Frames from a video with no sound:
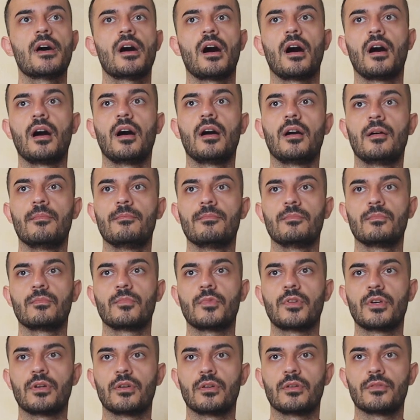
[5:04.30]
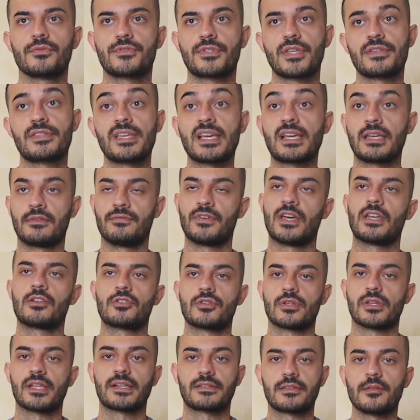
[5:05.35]
to take
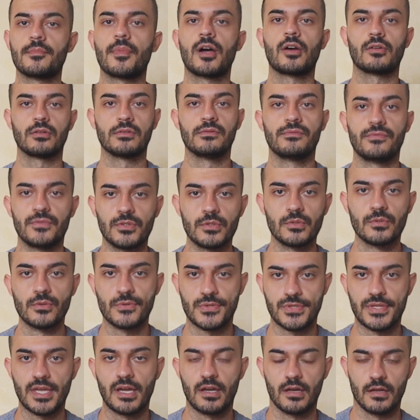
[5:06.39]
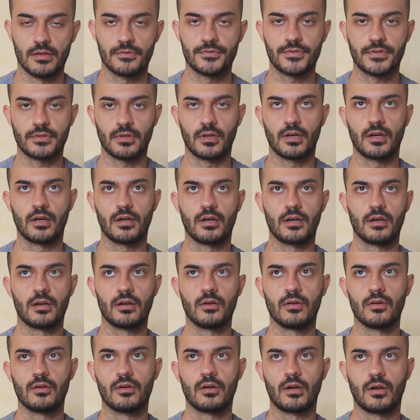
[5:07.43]
advantage of like the mountain views that
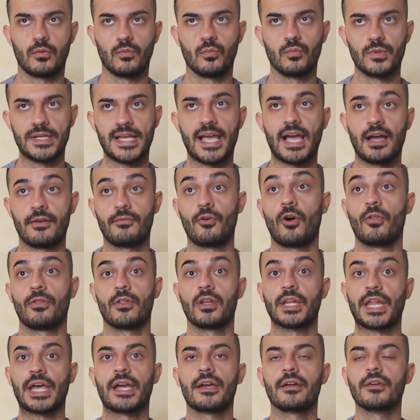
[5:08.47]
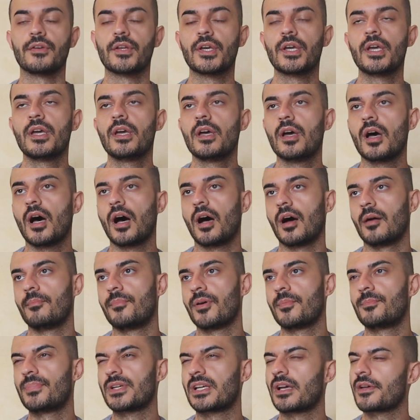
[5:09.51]
we have on the land.
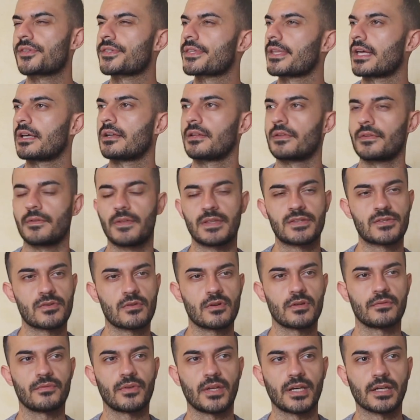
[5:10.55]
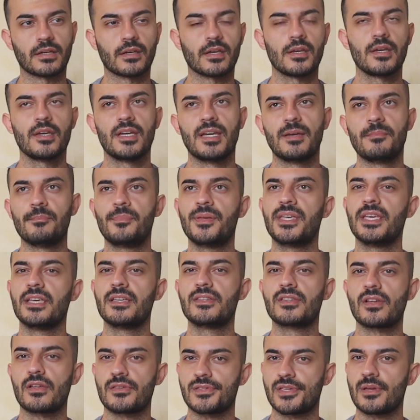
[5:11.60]
But because of that, that sort of like
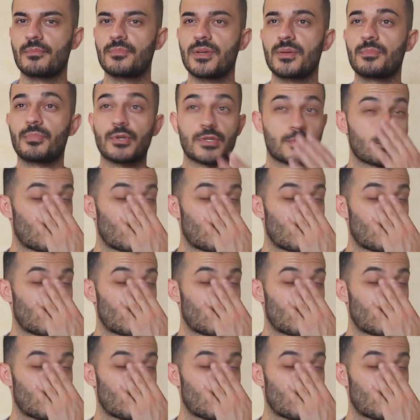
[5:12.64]
impedes on some people's